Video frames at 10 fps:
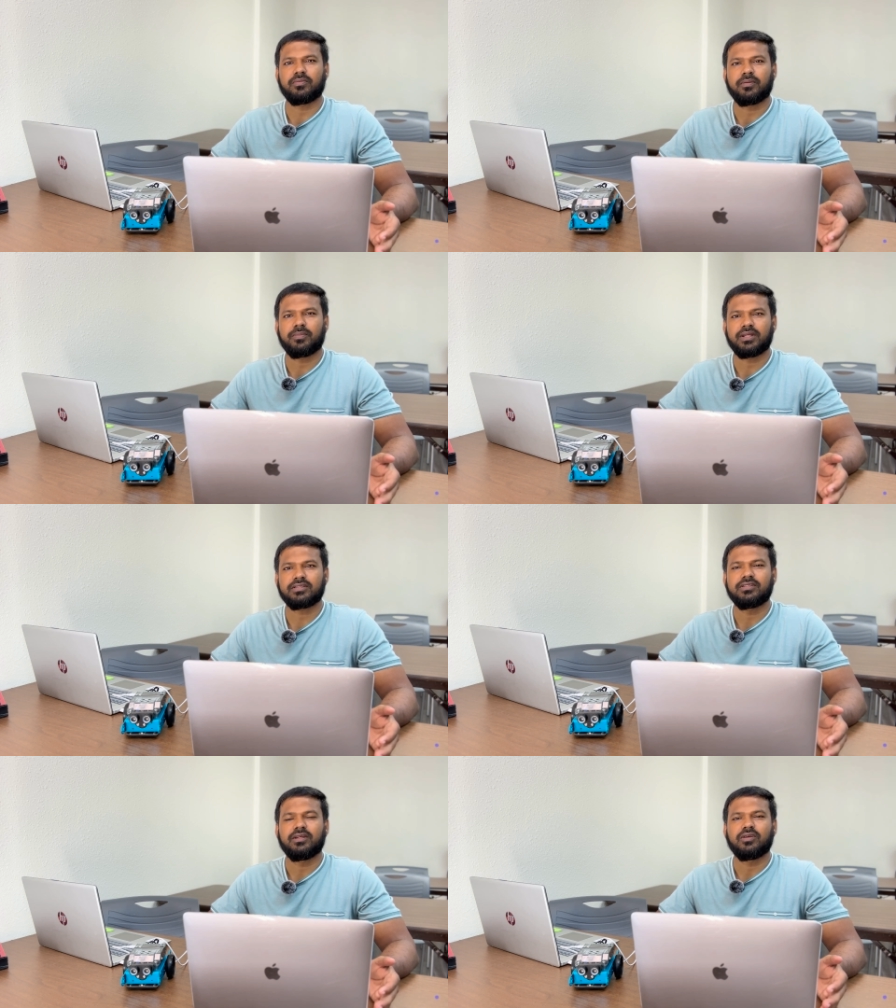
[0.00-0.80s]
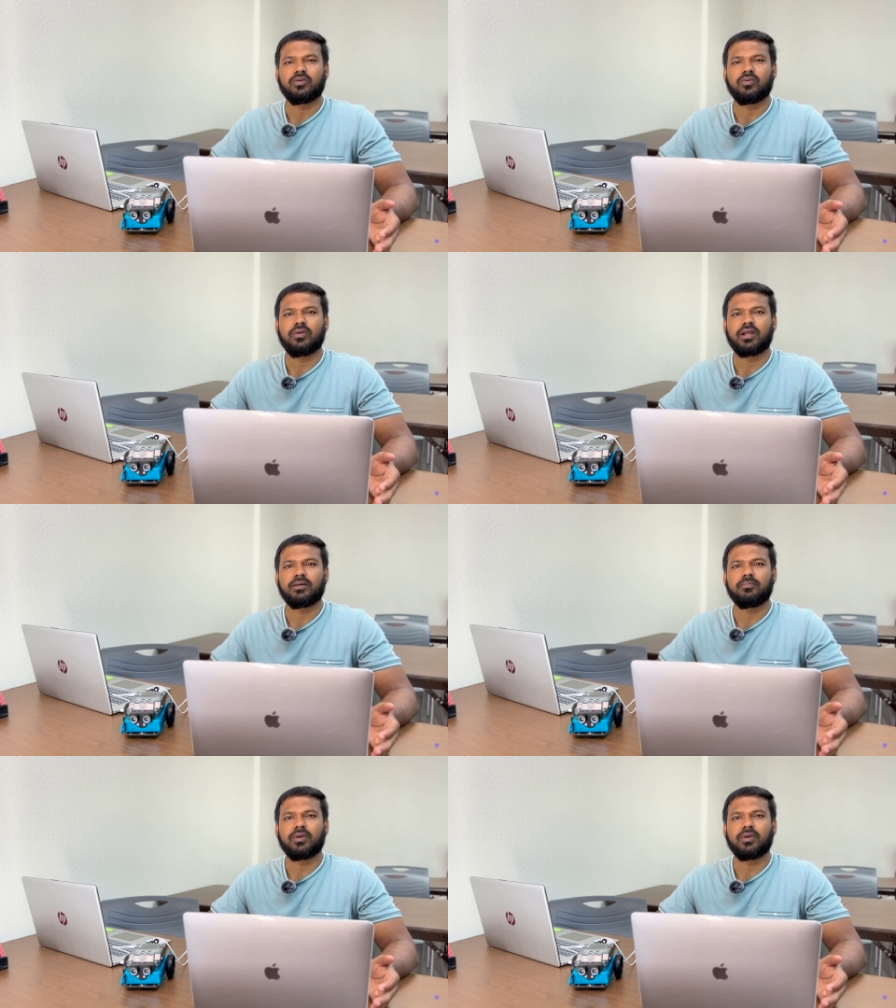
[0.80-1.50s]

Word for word: remains secure and